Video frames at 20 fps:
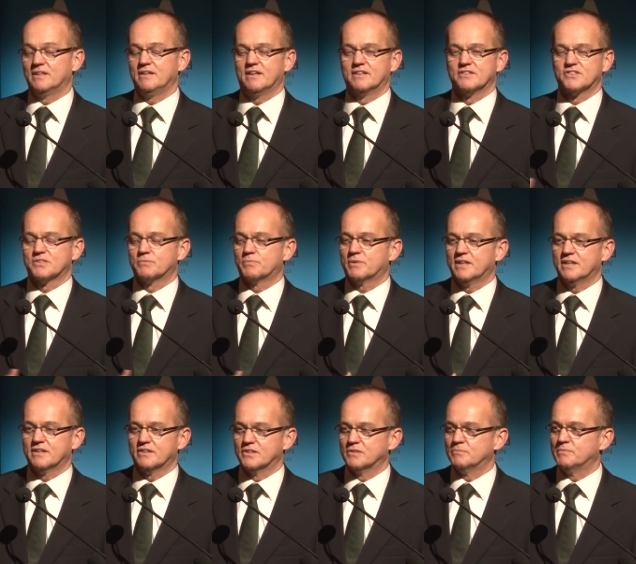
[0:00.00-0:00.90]
a young
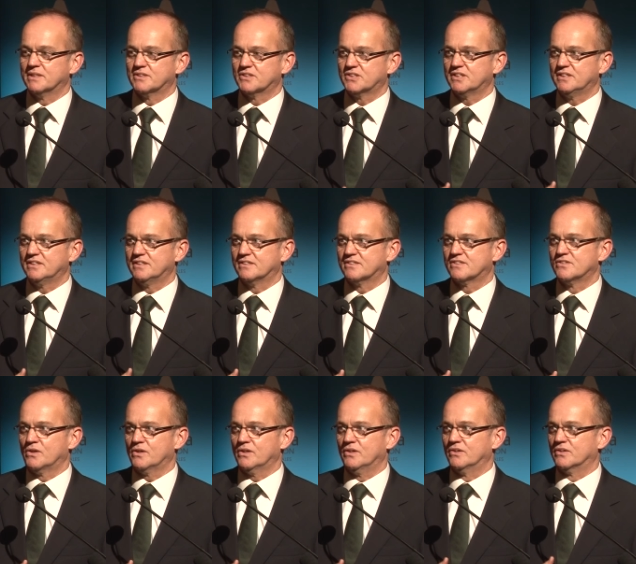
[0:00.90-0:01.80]
soprano, but she is
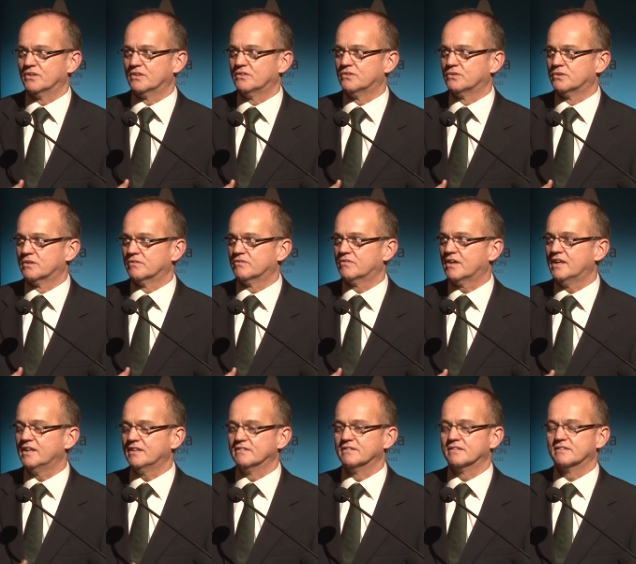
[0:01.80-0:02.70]
knocking on the door of
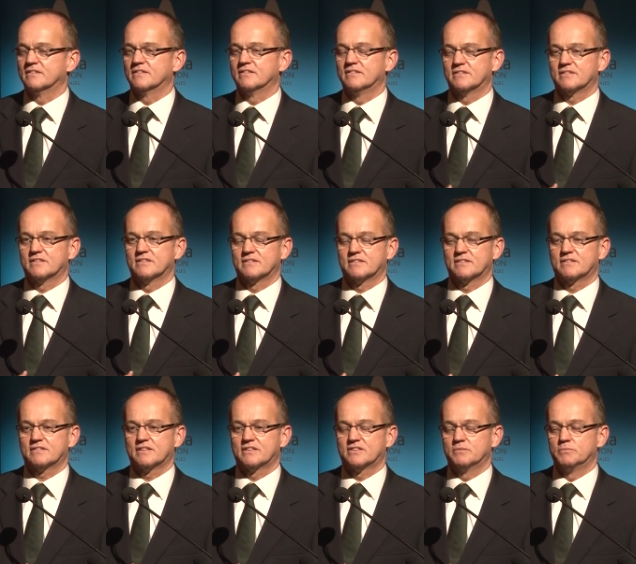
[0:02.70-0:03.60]
greatness. It is
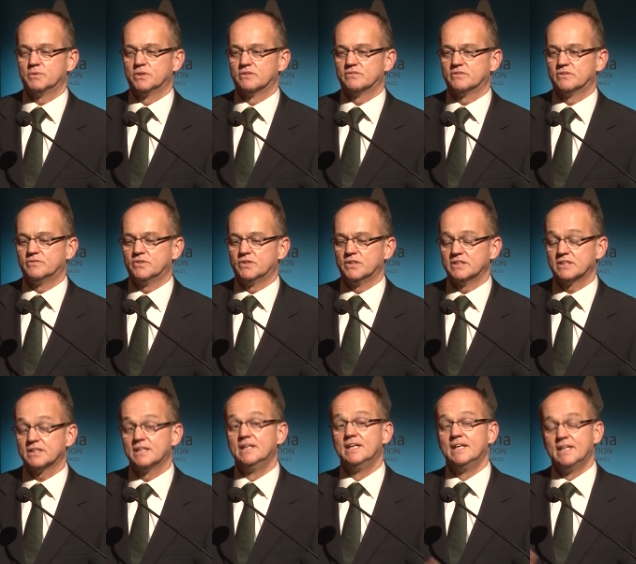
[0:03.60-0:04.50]
just such a beautiful
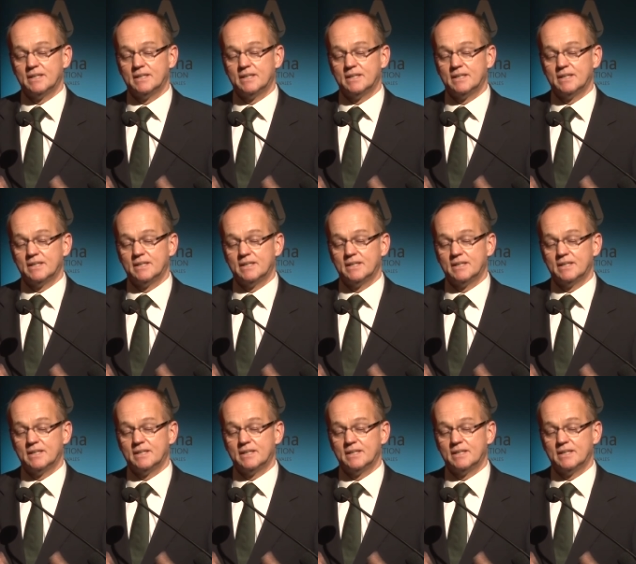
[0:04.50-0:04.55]
voice.